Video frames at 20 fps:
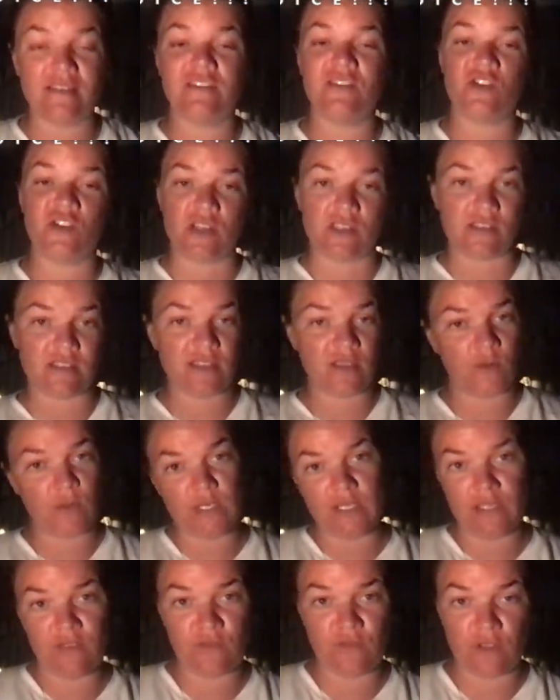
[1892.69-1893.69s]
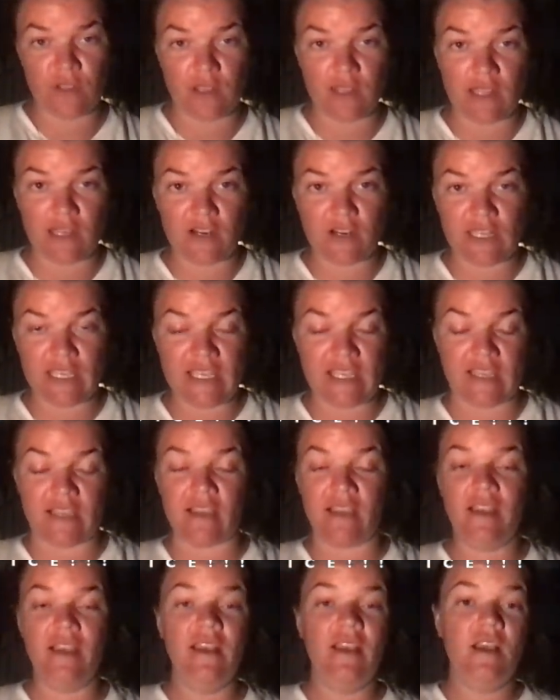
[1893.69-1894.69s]
just like we did for the letter E.
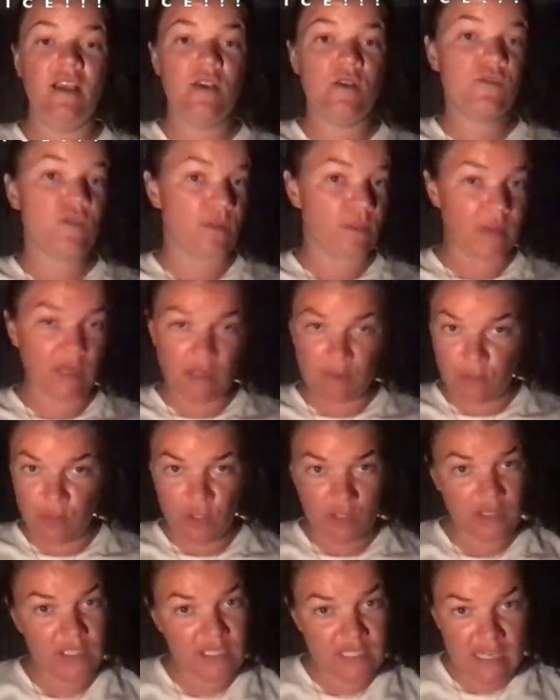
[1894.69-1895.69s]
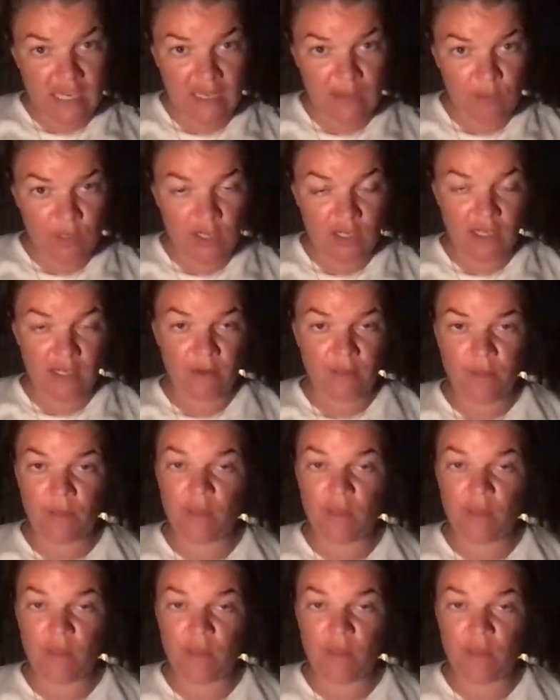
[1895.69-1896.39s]
So I'm going to put the timer up,